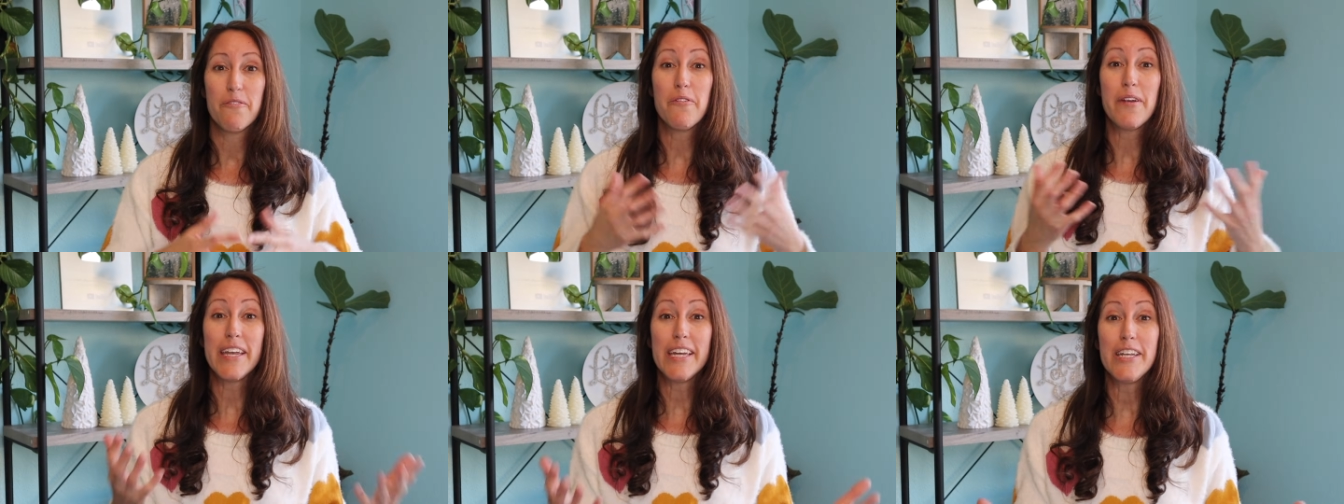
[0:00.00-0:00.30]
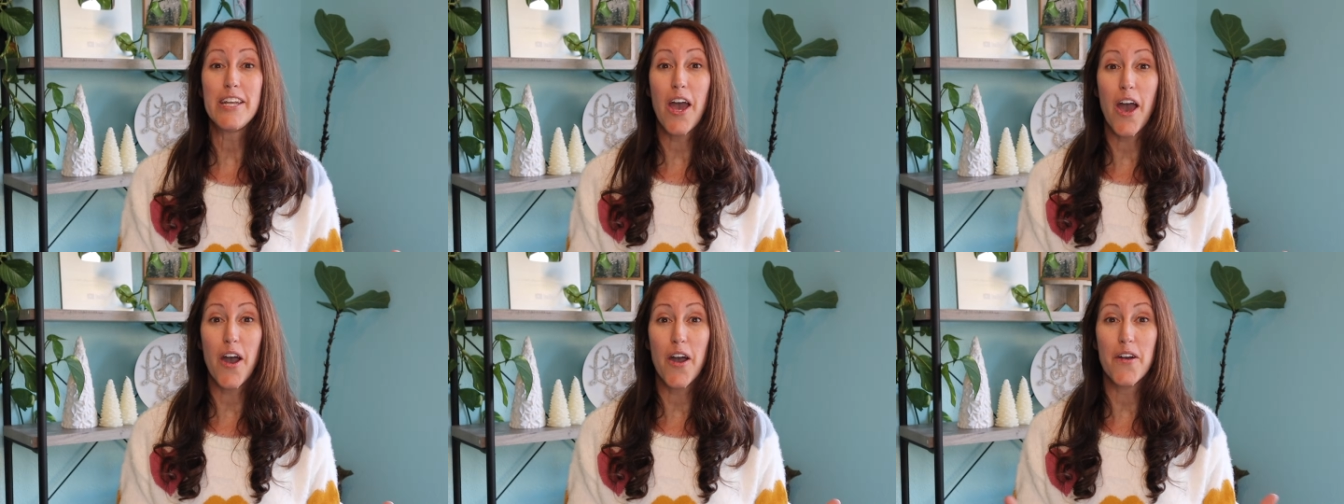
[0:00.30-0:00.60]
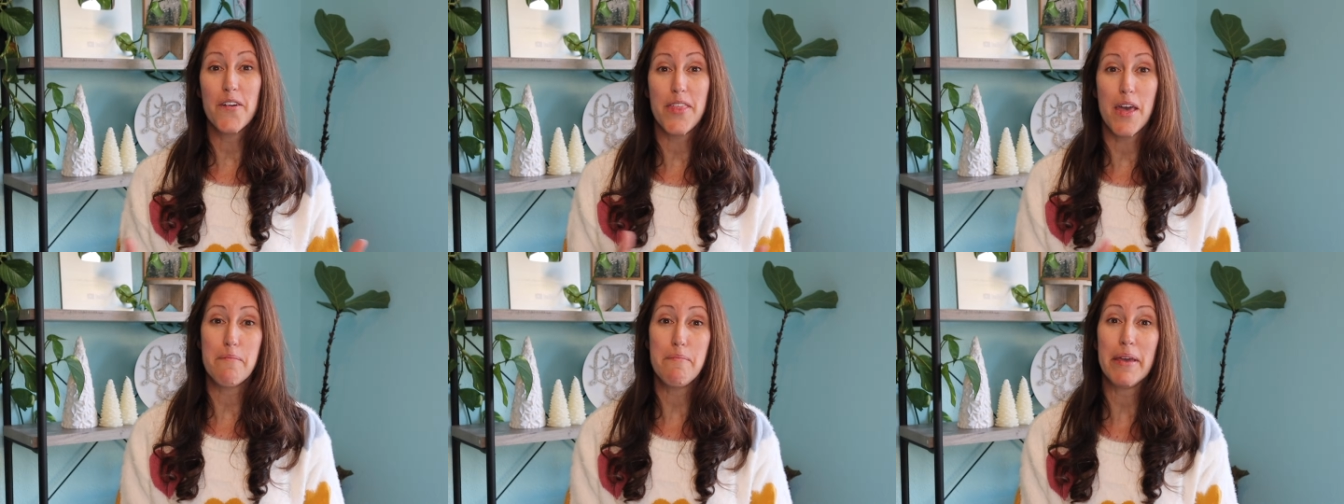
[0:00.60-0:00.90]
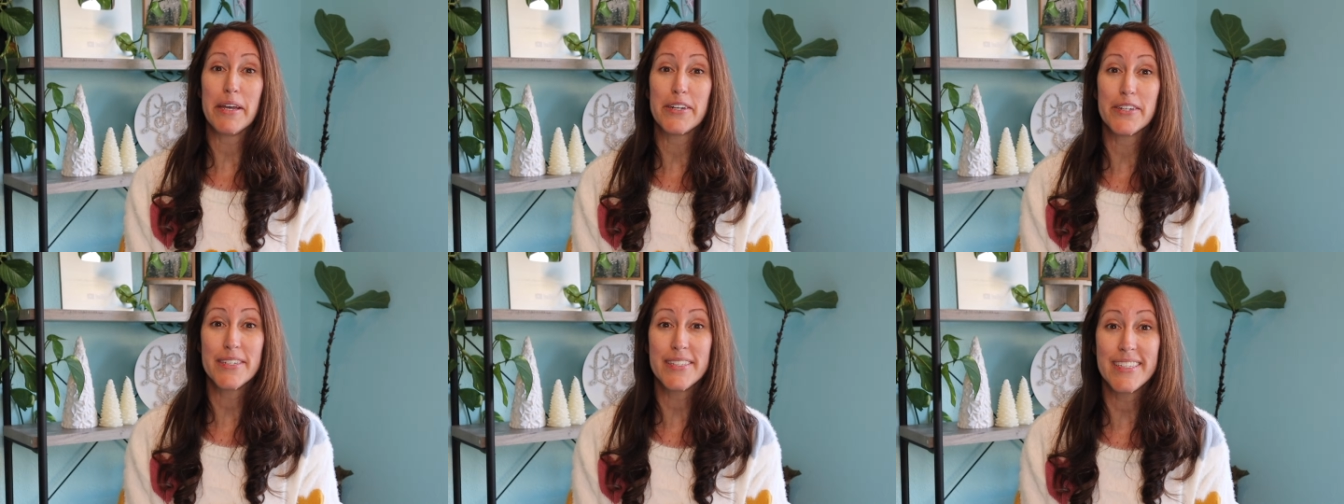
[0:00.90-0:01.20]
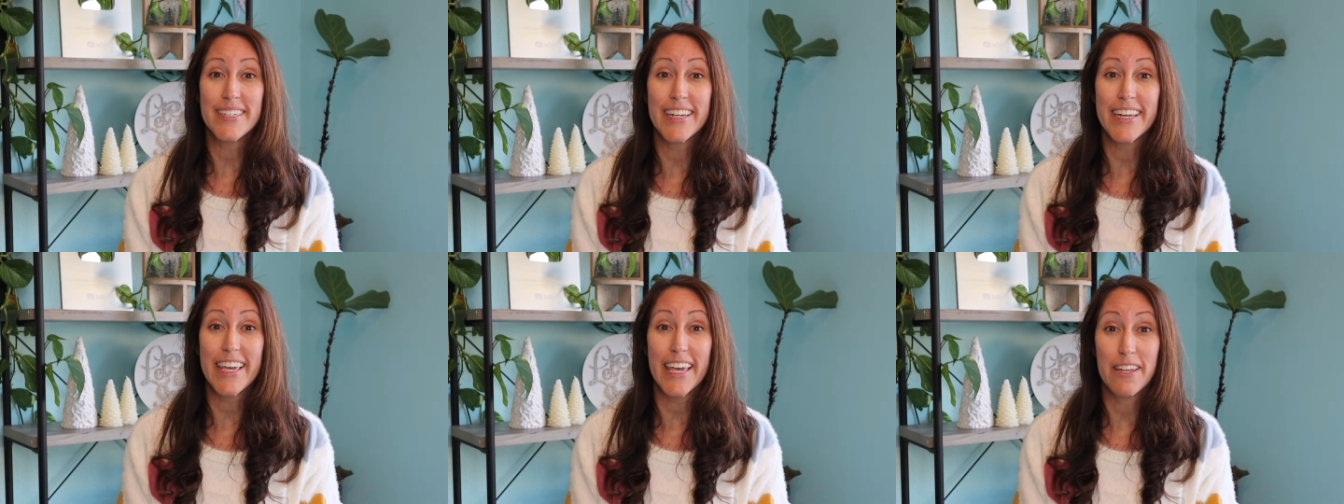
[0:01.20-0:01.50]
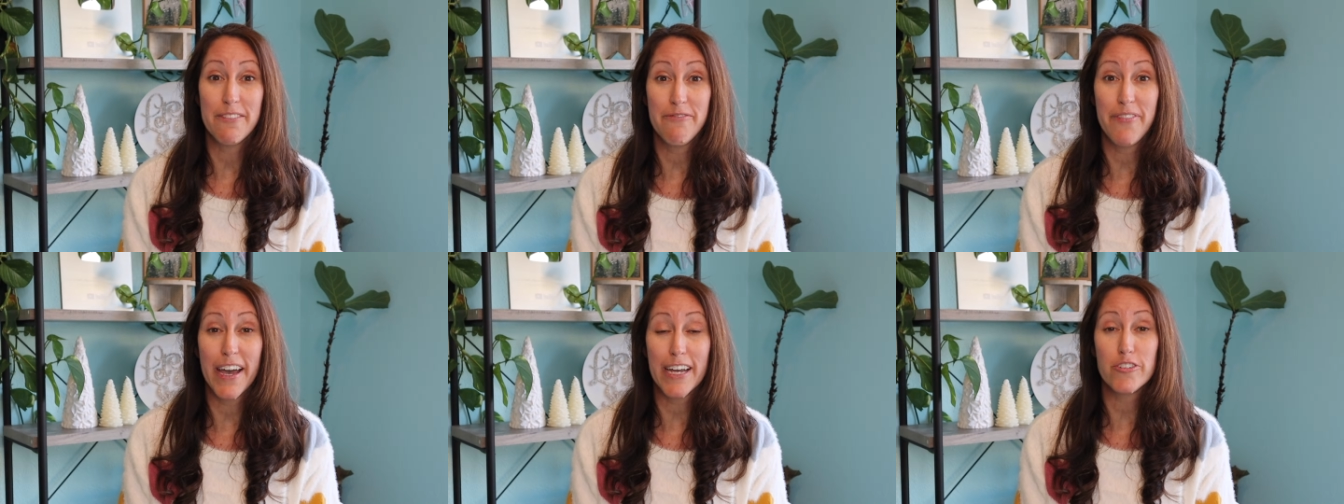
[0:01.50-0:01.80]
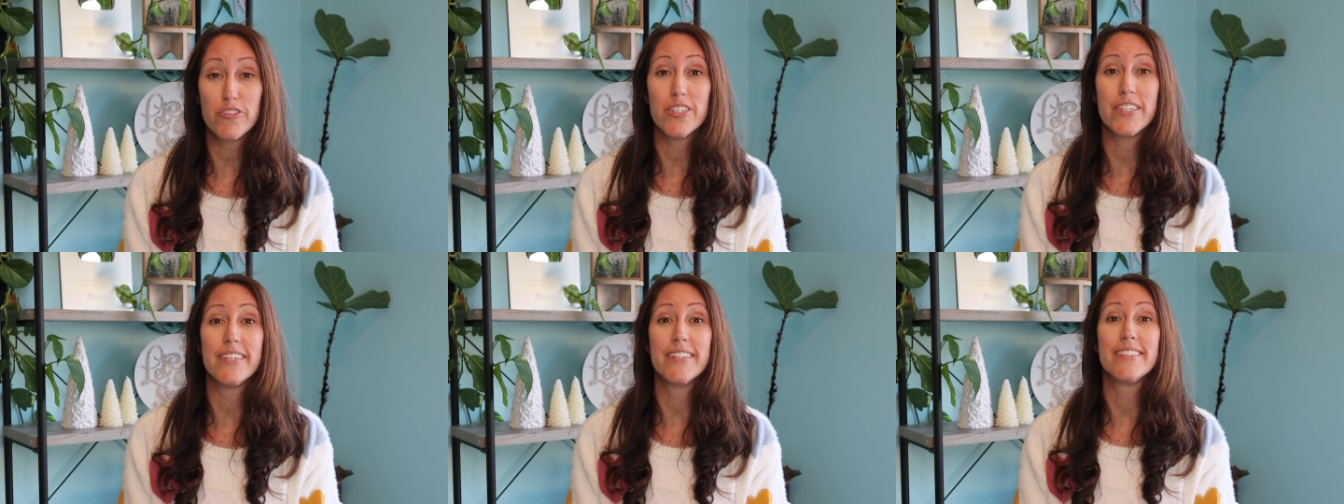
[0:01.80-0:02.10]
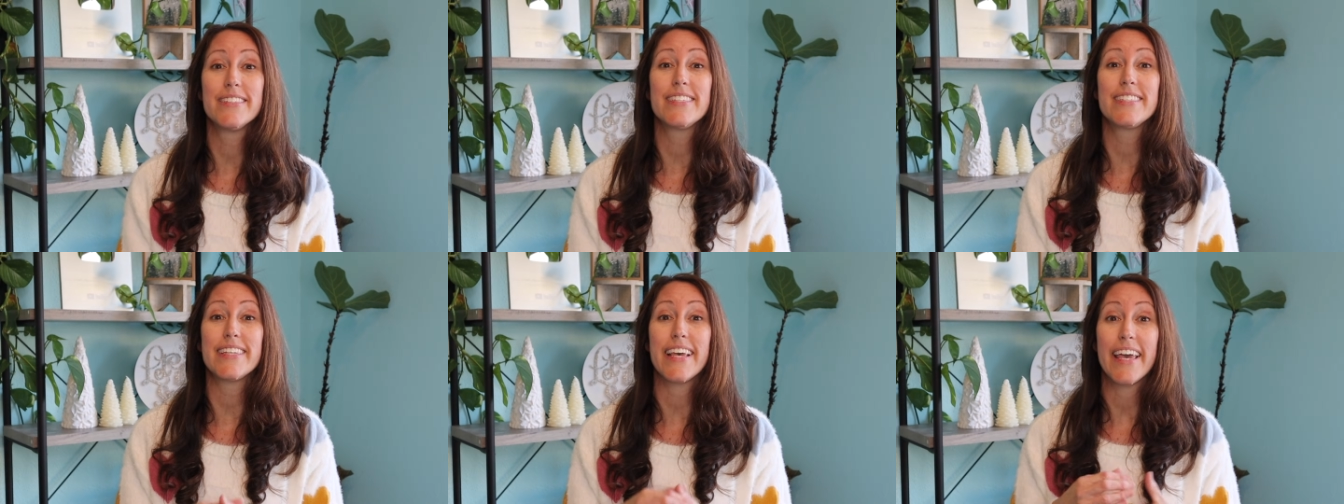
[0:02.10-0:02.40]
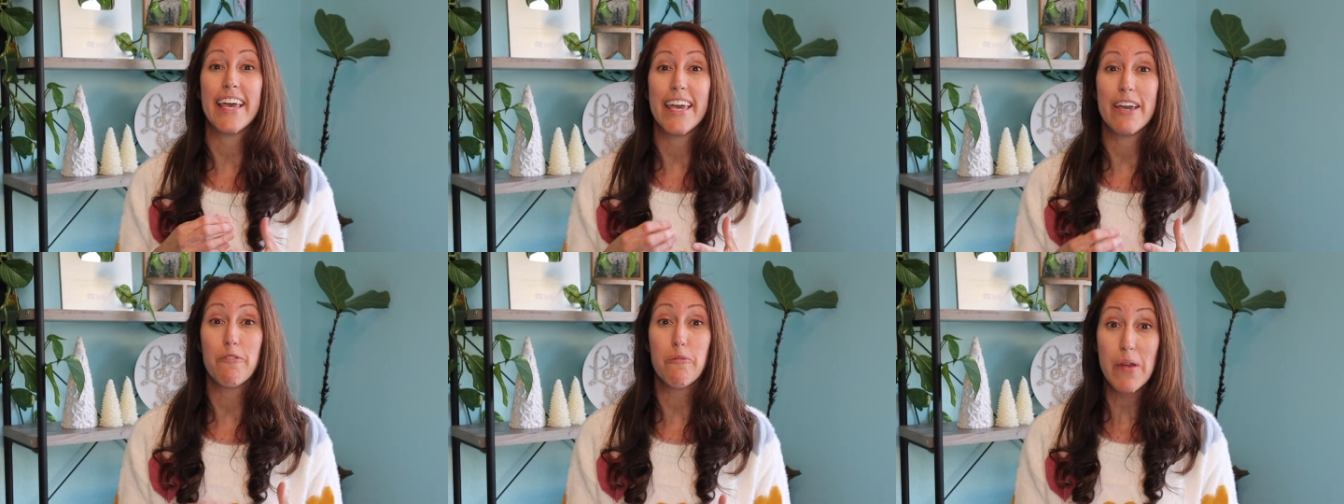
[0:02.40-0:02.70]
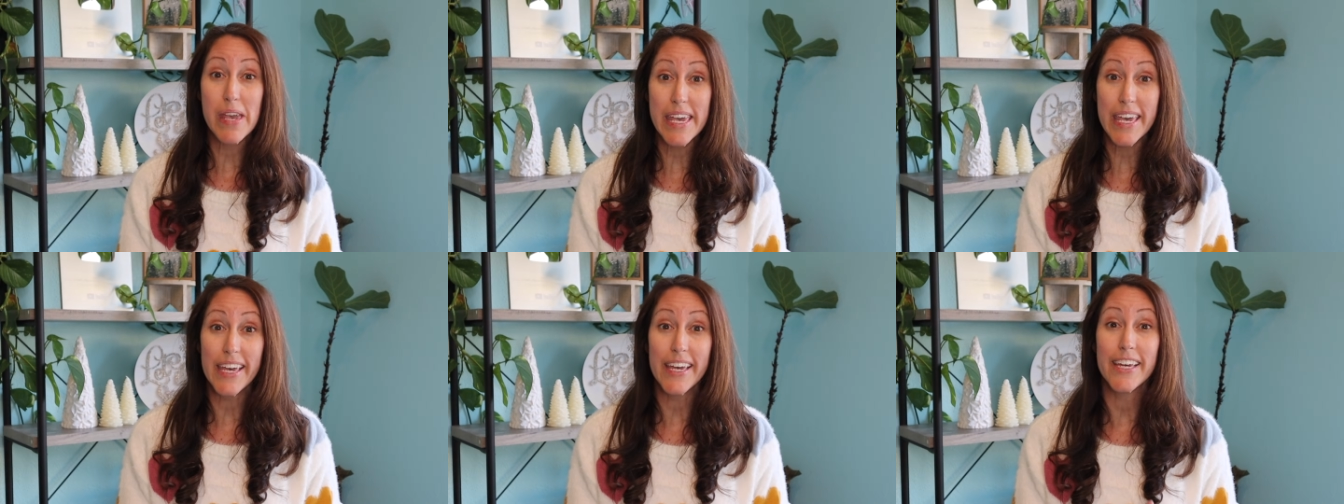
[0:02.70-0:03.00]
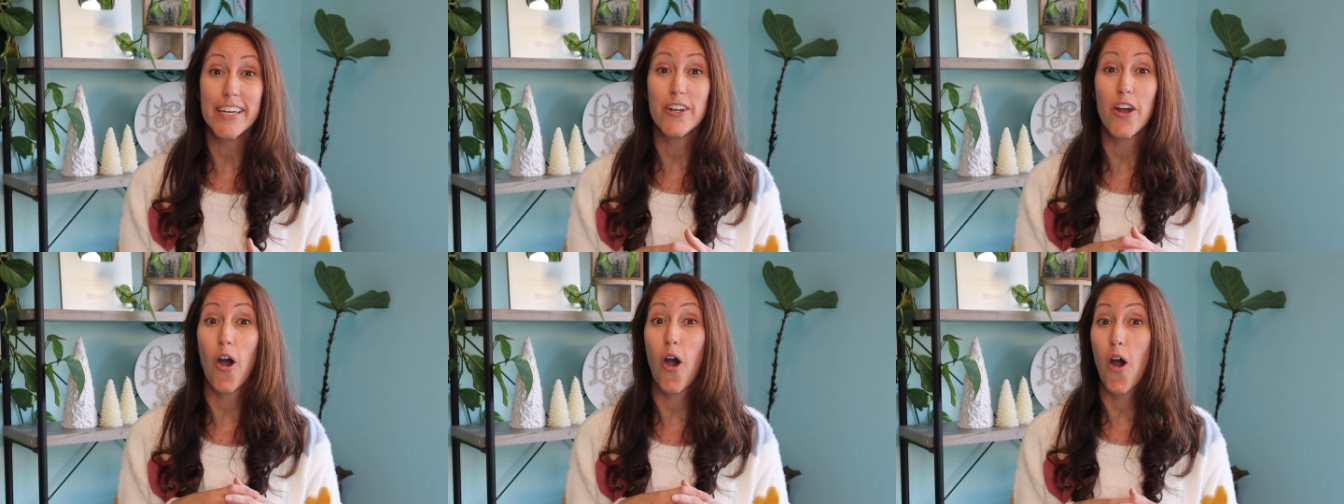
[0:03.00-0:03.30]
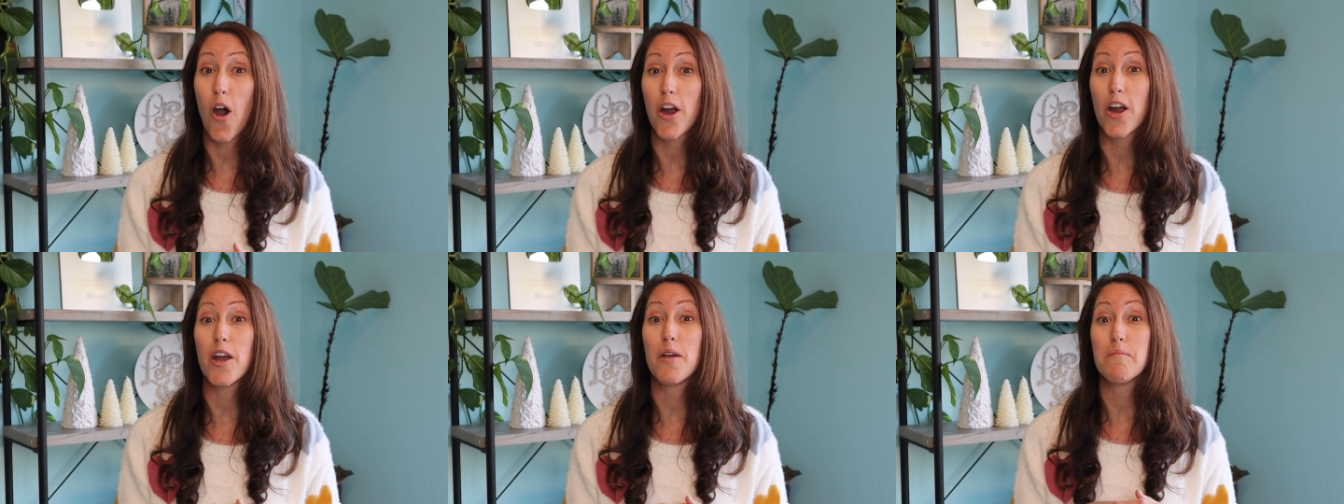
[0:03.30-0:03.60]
We know that parasitic infections weaken our